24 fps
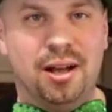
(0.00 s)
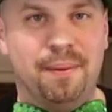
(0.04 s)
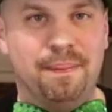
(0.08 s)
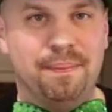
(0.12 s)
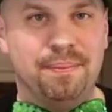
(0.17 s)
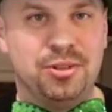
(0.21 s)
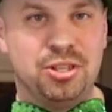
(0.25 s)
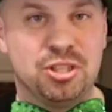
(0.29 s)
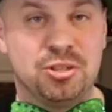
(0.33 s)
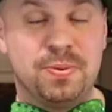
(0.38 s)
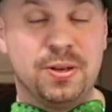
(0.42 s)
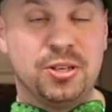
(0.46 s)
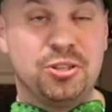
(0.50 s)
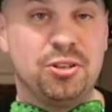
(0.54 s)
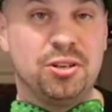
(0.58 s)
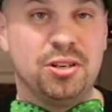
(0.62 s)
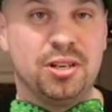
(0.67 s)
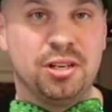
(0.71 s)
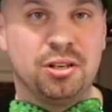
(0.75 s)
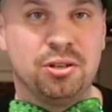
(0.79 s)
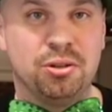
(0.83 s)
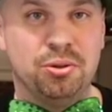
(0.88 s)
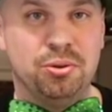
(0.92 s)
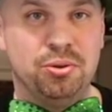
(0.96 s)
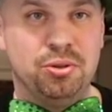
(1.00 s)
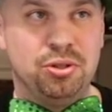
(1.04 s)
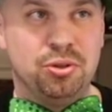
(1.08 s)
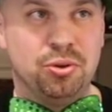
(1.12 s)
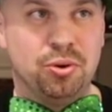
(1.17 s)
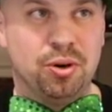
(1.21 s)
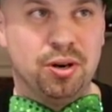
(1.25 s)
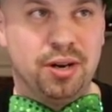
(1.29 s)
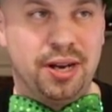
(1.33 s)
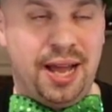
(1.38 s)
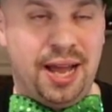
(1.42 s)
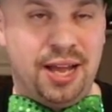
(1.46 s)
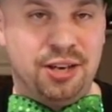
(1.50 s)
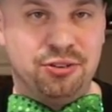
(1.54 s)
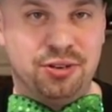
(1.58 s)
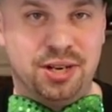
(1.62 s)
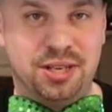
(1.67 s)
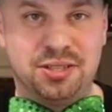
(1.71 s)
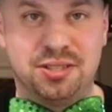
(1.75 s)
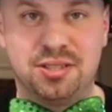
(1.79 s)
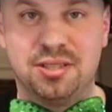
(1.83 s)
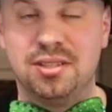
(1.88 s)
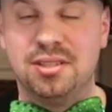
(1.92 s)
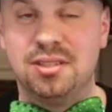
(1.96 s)
Just make sure to include your
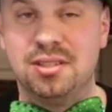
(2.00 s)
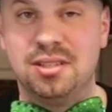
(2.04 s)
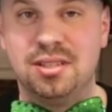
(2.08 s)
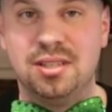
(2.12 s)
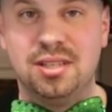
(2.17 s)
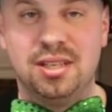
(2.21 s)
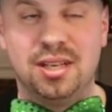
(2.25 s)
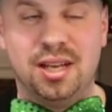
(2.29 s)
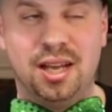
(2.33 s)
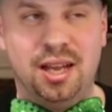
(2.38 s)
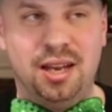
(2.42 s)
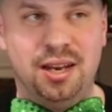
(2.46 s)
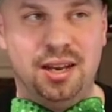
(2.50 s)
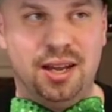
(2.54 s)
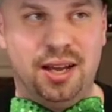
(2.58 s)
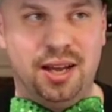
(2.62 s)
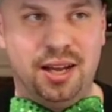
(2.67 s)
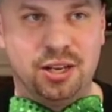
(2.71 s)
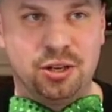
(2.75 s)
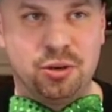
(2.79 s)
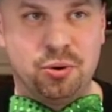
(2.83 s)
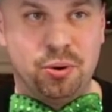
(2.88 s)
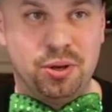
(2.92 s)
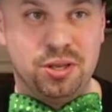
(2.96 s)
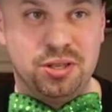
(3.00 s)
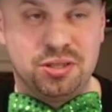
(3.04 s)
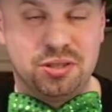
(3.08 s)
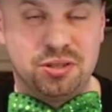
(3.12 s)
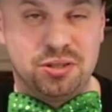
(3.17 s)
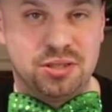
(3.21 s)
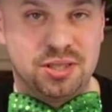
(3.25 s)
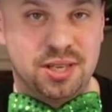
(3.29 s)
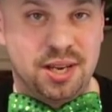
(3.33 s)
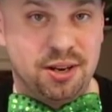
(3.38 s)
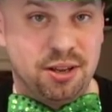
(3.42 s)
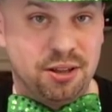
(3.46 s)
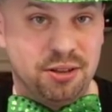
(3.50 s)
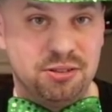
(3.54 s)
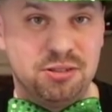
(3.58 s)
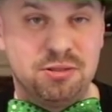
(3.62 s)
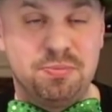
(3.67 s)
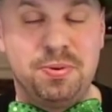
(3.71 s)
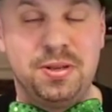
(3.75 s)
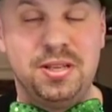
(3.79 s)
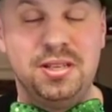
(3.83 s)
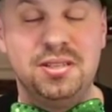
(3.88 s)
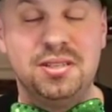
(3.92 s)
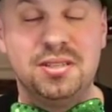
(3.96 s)
address. And coins are $10
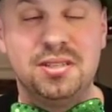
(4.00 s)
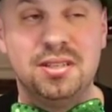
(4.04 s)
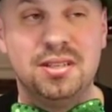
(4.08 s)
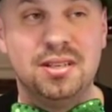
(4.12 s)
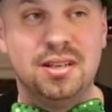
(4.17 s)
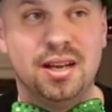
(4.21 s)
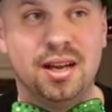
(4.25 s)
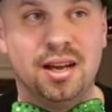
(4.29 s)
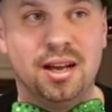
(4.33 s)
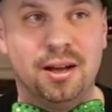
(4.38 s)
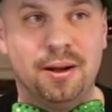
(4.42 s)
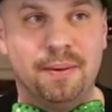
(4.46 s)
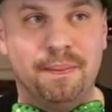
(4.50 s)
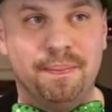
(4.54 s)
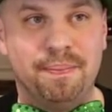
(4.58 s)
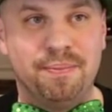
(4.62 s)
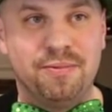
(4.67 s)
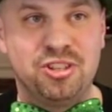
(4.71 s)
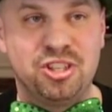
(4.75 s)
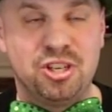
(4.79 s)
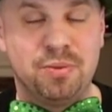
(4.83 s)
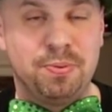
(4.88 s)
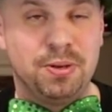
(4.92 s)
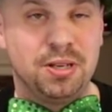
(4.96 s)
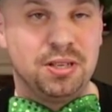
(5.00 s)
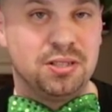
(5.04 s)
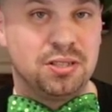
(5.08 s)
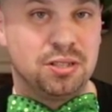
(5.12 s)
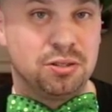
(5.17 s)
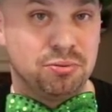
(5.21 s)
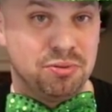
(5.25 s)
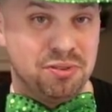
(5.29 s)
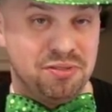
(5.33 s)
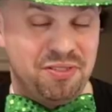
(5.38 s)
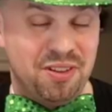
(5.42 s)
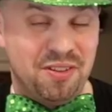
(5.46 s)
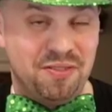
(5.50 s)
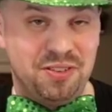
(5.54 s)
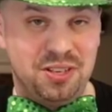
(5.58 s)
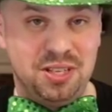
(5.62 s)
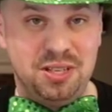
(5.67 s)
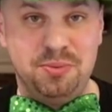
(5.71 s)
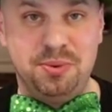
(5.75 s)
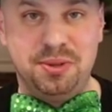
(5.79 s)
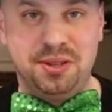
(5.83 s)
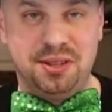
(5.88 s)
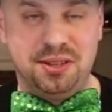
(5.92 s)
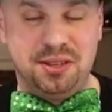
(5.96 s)
a piece. Shipping is
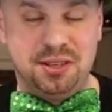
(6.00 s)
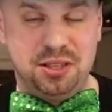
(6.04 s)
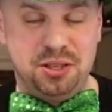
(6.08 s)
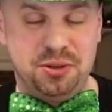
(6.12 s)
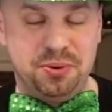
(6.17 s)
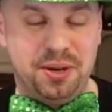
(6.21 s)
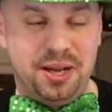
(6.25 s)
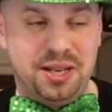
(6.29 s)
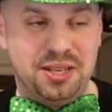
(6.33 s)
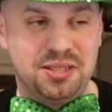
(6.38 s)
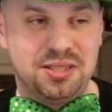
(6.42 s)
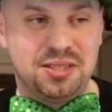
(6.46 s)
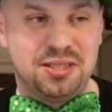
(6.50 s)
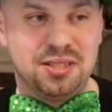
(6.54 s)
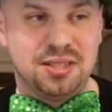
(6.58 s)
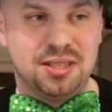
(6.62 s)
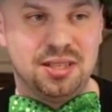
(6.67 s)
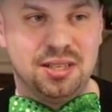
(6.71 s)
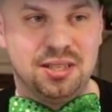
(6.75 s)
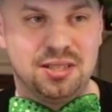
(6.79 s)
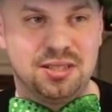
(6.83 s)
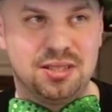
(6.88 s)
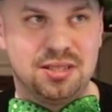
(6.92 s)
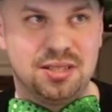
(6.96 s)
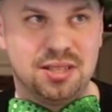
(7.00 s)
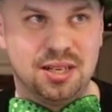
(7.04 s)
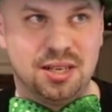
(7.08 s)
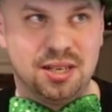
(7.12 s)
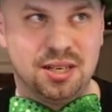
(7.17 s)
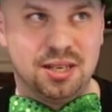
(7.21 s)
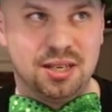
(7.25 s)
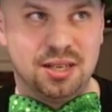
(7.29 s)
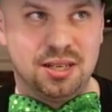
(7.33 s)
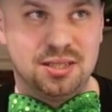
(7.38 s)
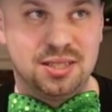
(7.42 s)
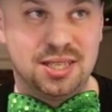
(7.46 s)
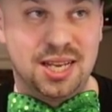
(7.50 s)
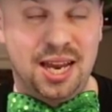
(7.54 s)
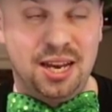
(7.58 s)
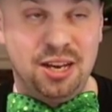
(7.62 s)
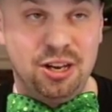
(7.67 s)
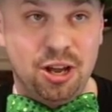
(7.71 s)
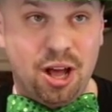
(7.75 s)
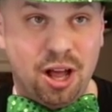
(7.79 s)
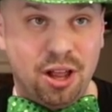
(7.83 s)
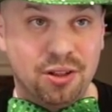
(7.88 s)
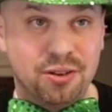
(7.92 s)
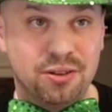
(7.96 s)
$3.50 within the U.S. It's
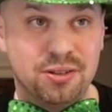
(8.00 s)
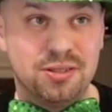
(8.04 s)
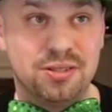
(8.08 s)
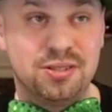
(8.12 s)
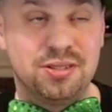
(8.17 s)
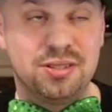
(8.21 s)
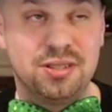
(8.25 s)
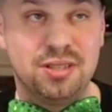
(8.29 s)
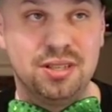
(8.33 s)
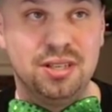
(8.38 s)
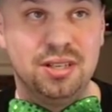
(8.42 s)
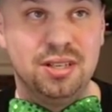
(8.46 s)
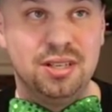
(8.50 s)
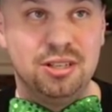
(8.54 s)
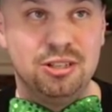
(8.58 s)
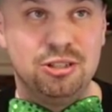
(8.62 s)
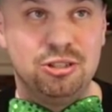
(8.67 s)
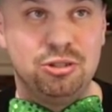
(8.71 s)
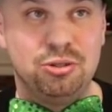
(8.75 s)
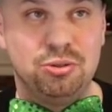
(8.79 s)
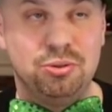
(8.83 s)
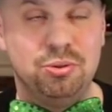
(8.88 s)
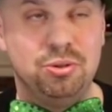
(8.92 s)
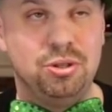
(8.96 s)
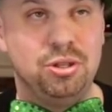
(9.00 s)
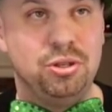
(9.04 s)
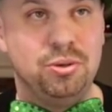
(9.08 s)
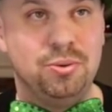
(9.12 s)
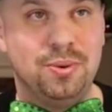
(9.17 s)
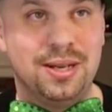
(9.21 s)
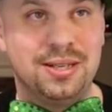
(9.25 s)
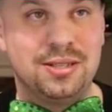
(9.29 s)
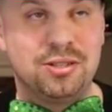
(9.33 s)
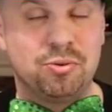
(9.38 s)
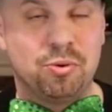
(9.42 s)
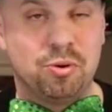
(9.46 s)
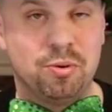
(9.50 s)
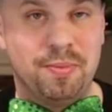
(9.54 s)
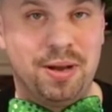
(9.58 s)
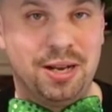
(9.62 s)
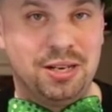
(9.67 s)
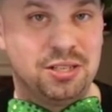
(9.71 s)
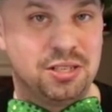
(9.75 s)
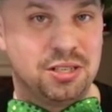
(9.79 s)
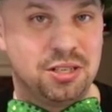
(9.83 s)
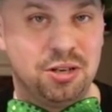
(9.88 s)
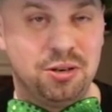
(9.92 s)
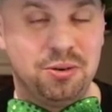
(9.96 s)
$10 to the U.S. or
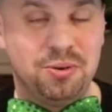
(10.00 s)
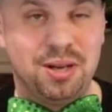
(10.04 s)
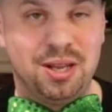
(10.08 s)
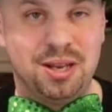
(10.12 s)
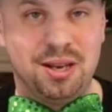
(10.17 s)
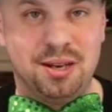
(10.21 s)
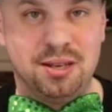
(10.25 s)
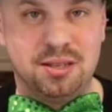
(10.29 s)
Mexico, and then